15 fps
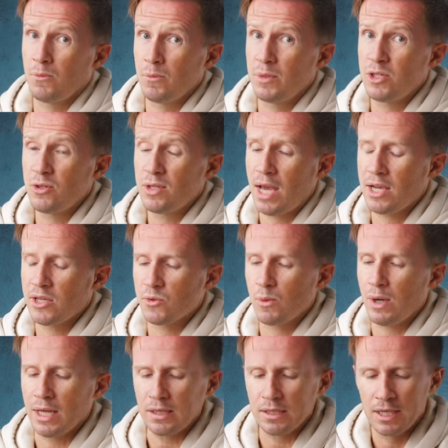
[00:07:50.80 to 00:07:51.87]
We do that as
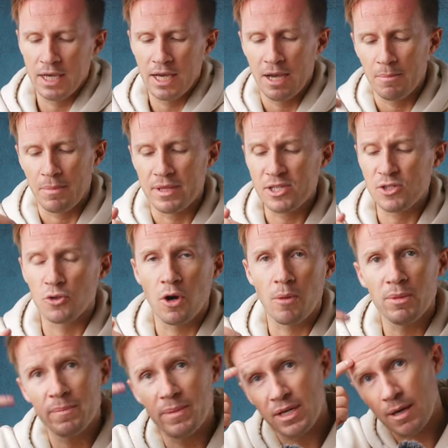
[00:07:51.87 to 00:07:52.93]
well, but this
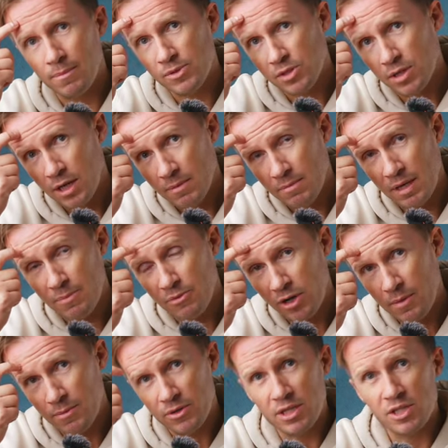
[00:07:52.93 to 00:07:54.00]
normally becomes my
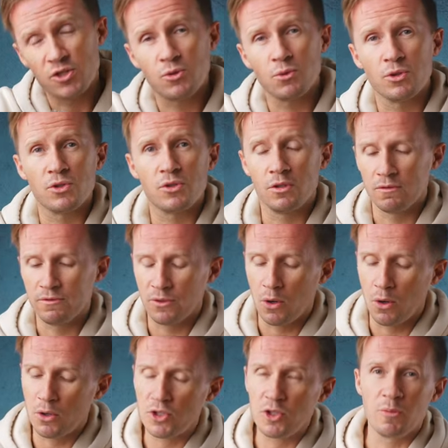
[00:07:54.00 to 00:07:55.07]
primary source of
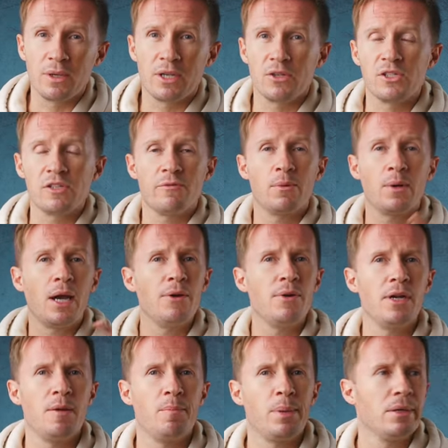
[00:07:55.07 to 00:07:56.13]
audio, because if we're out
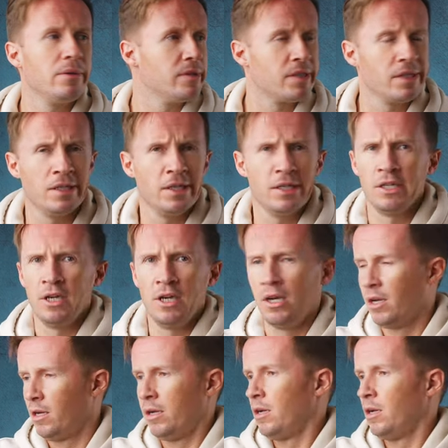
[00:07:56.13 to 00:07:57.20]
and about
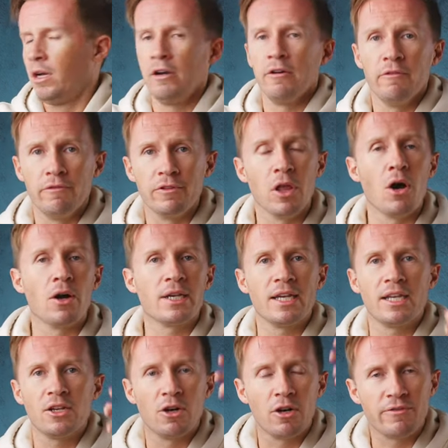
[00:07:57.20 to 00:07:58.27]

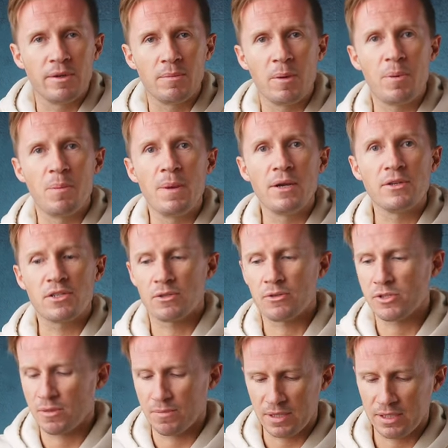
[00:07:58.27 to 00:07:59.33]
vlogging, or if I'm up a mountain or
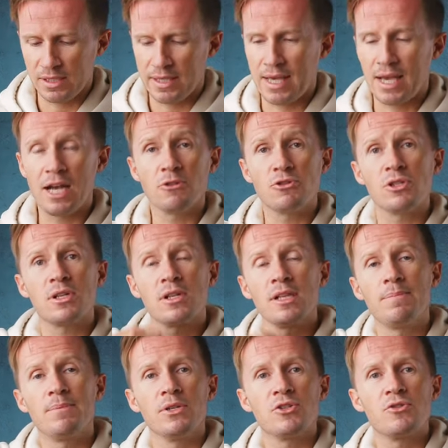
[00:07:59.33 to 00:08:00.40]
something like that, I'll just
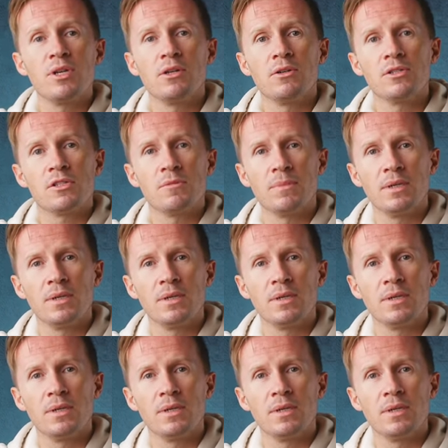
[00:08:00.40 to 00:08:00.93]
clip it straight onto